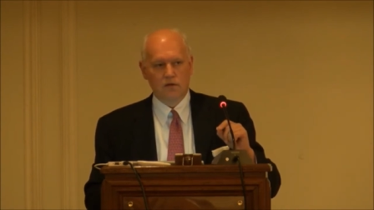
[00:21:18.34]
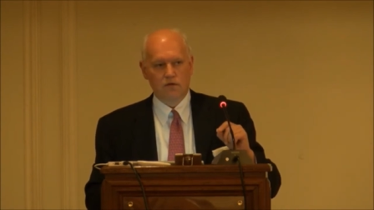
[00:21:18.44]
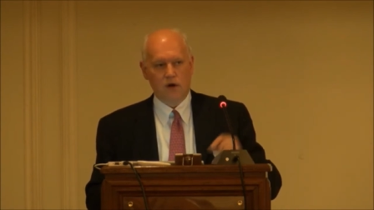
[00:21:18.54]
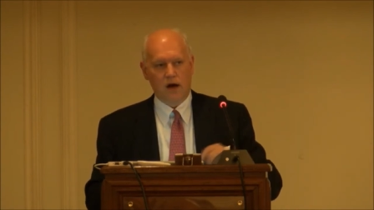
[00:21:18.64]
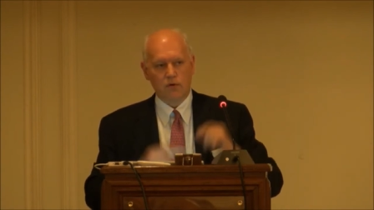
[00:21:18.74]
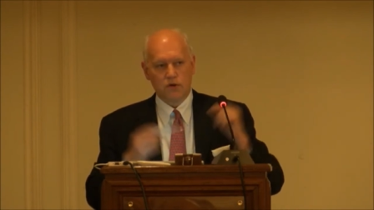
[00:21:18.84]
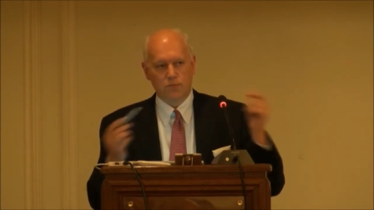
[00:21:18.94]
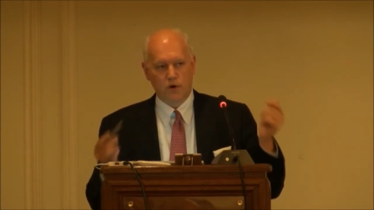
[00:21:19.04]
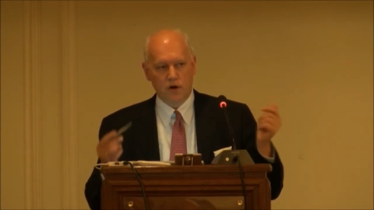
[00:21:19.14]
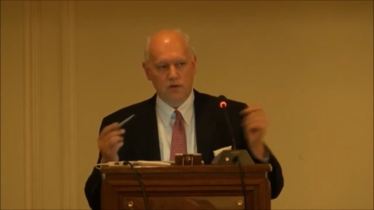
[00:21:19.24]
So I was
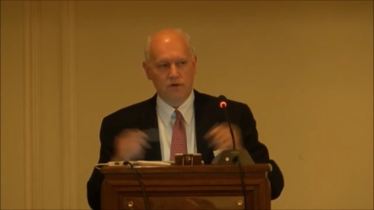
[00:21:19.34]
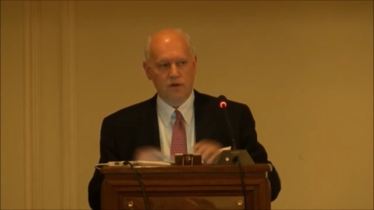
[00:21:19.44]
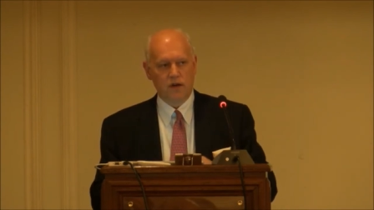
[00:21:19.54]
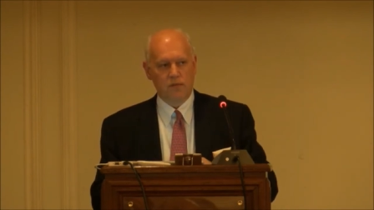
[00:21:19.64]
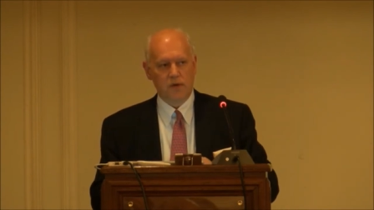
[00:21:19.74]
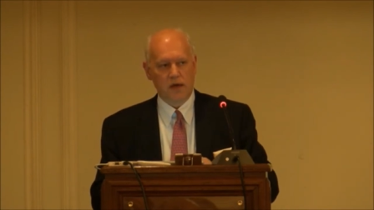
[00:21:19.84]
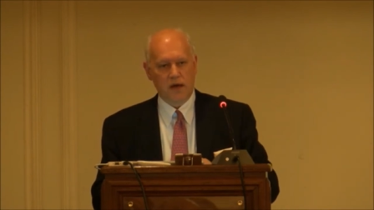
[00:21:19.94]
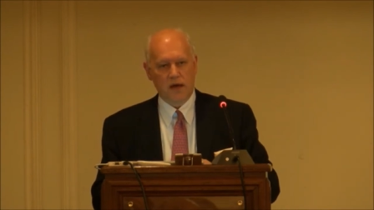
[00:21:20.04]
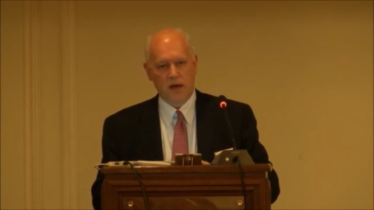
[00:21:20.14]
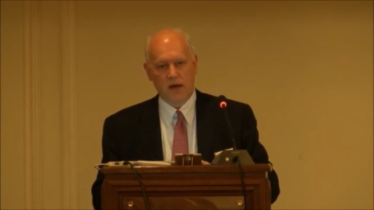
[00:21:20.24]
part of an
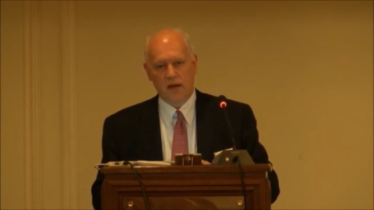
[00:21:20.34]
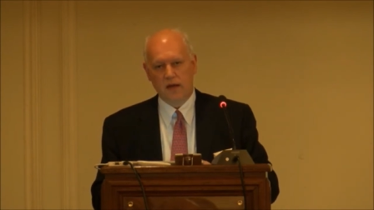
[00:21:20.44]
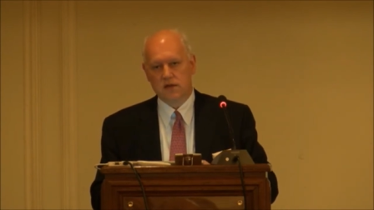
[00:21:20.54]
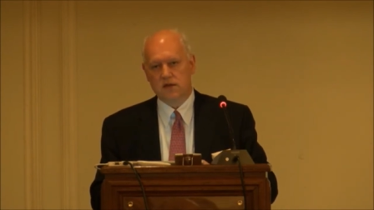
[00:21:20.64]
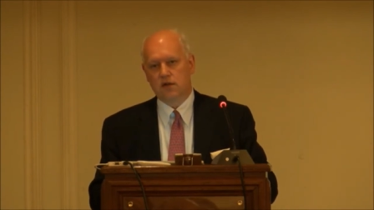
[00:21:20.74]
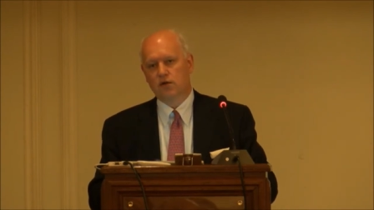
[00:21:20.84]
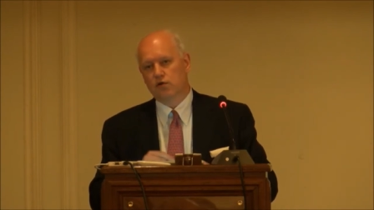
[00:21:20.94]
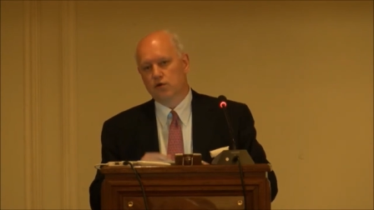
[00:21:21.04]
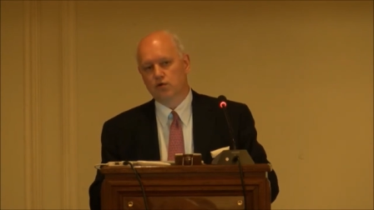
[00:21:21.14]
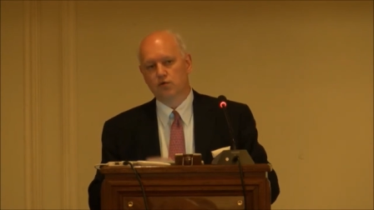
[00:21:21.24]
MBA, and he said,
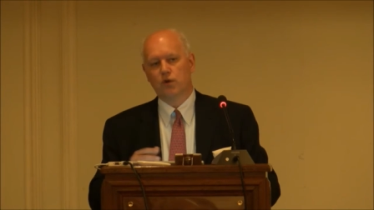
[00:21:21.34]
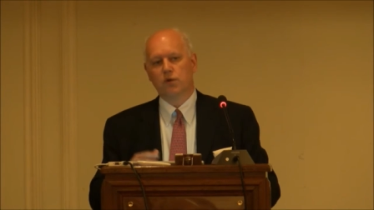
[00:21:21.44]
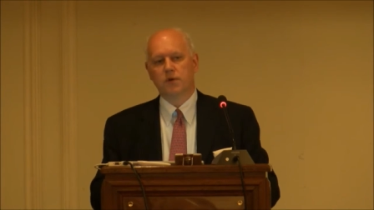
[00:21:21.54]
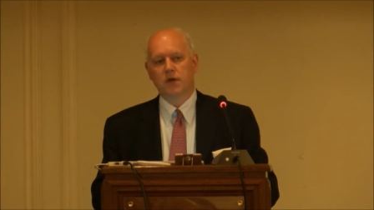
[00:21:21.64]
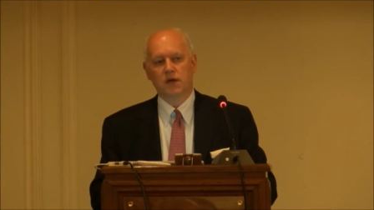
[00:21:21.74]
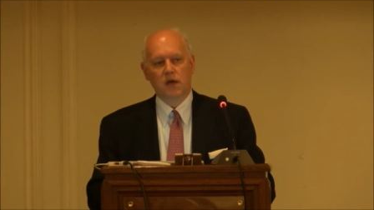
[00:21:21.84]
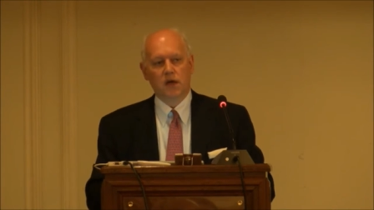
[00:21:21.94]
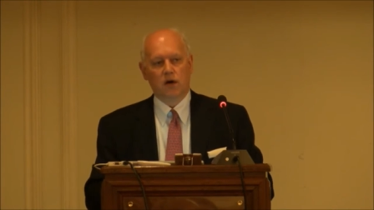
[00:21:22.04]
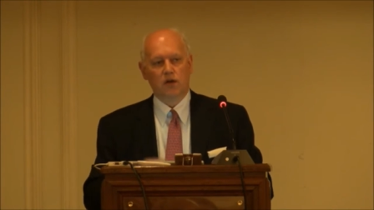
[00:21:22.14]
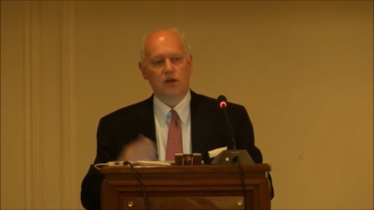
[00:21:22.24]
Ludo, do you want to be
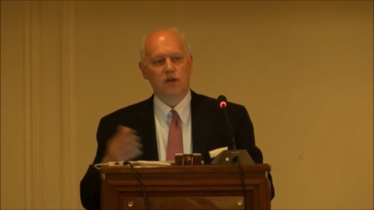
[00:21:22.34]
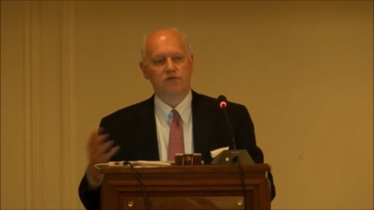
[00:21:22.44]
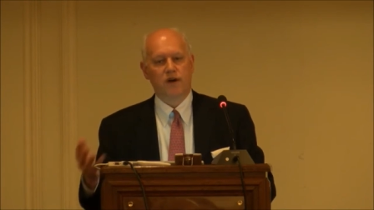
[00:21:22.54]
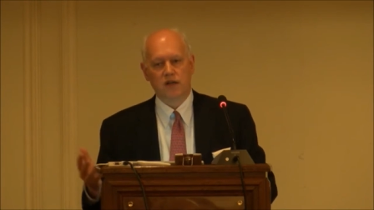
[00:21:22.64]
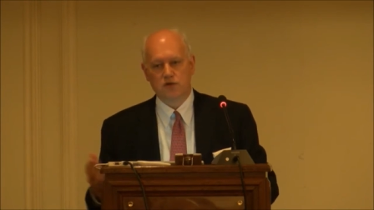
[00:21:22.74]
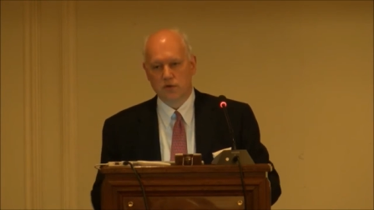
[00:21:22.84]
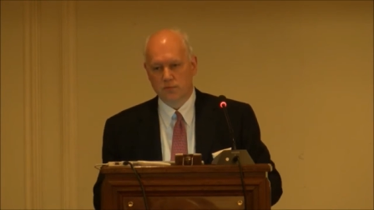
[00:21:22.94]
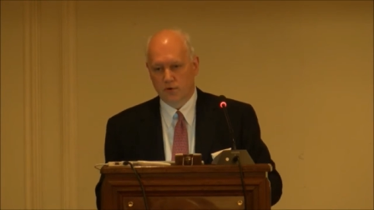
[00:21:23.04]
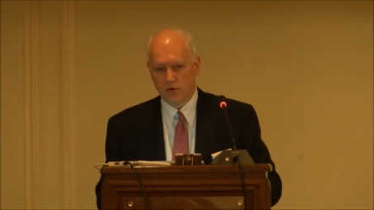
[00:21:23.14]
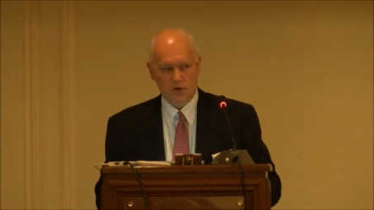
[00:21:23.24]
on the
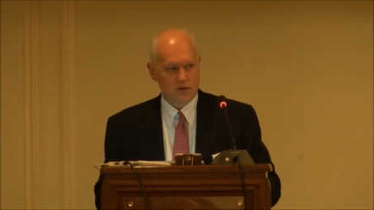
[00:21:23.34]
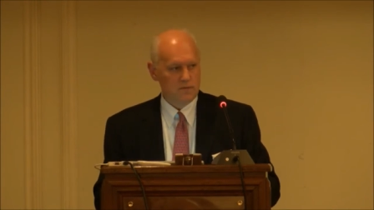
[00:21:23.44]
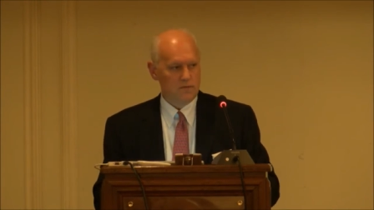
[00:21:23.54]
advisory board?